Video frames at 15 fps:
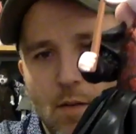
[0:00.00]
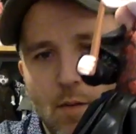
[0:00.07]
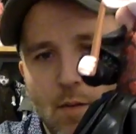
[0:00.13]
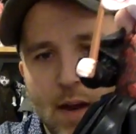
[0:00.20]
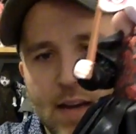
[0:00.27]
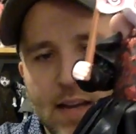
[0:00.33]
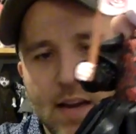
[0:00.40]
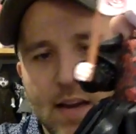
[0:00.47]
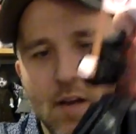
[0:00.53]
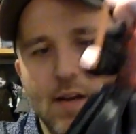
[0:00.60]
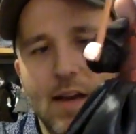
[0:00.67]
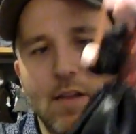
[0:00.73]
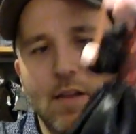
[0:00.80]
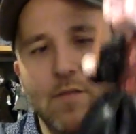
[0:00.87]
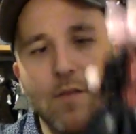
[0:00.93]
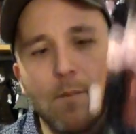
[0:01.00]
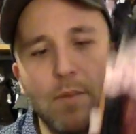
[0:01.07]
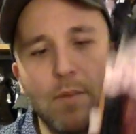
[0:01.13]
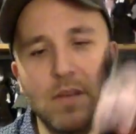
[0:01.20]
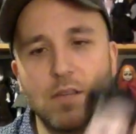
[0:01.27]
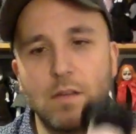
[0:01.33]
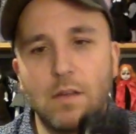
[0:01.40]
right here. Now the front
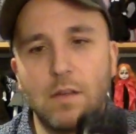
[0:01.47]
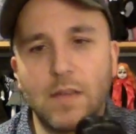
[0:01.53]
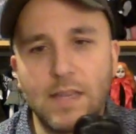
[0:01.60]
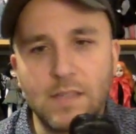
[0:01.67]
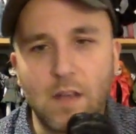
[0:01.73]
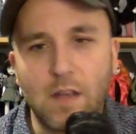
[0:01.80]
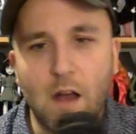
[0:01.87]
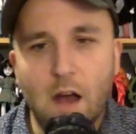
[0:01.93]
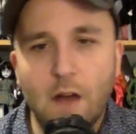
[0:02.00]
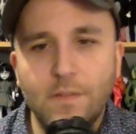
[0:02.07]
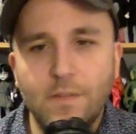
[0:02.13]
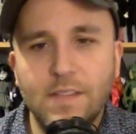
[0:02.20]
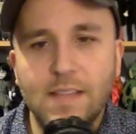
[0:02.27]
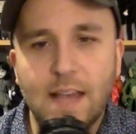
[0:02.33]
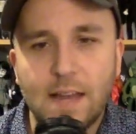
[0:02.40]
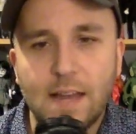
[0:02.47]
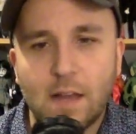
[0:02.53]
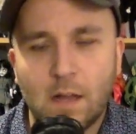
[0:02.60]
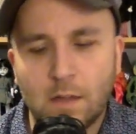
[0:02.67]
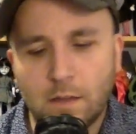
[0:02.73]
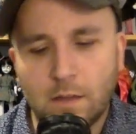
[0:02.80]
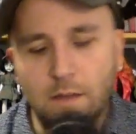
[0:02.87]
bustle is offset
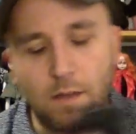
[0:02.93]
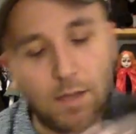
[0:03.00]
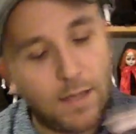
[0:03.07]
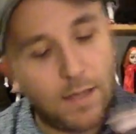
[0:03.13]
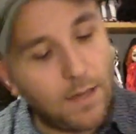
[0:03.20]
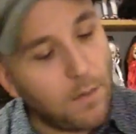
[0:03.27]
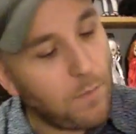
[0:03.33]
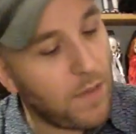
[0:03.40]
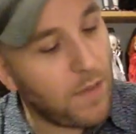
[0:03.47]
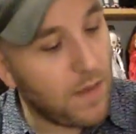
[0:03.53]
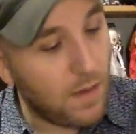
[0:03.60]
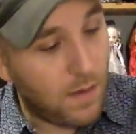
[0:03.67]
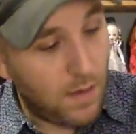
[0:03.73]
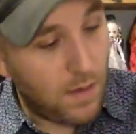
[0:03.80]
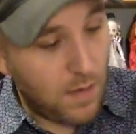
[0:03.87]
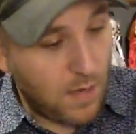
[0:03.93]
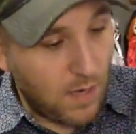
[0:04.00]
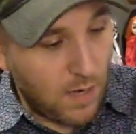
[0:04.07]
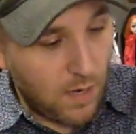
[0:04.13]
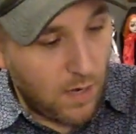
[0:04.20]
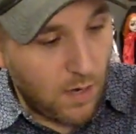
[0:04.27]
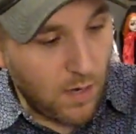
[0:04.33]
a little bit.
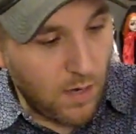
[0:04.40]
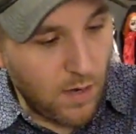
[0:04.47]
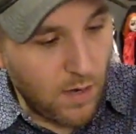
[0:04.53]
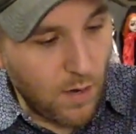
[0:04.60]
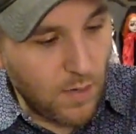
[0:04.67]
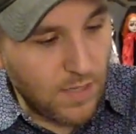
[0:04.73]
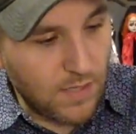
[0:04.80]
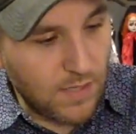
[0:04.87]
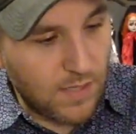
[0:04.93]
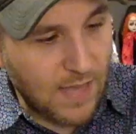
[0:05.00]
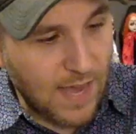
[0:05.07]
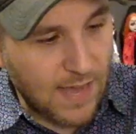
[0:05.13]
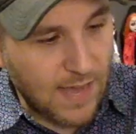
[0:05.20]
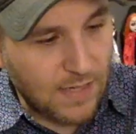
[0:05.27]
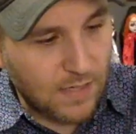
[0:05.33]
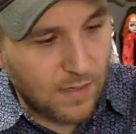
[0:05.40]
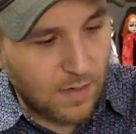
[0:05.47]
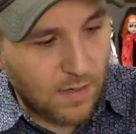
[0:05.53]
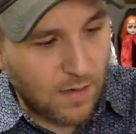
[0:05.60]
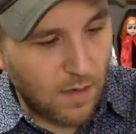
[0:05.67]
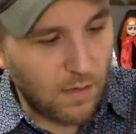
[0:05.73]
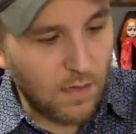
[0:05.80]
You're going to notice that
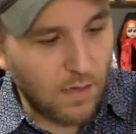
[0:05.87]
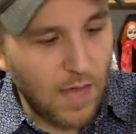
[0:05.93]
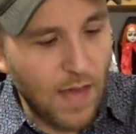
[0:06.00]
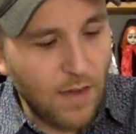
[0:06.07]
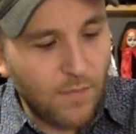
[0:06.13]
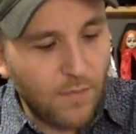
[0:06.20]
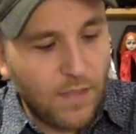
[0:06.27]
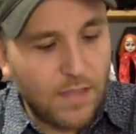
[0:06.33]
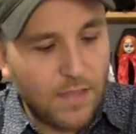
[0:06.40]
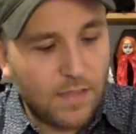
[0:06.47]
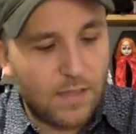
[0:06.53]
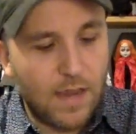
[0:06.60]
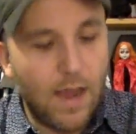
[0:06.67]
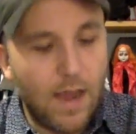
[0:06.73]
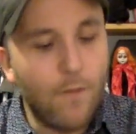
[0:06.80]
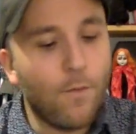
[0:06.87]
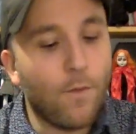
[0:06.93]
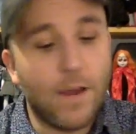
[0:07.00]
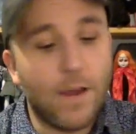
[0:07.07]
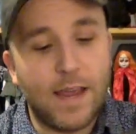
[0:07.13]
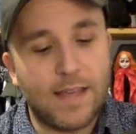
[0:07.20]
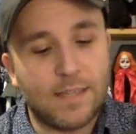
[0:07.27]
a lot of these,
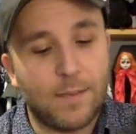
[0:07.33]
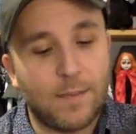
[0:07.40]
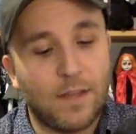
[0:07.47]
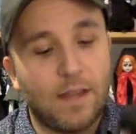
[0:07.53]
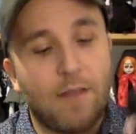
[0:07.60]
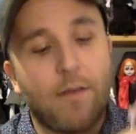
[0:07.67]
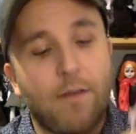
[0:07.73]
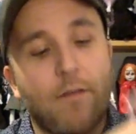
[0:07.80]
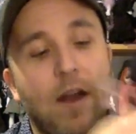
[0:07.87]
every Isabel that I've ever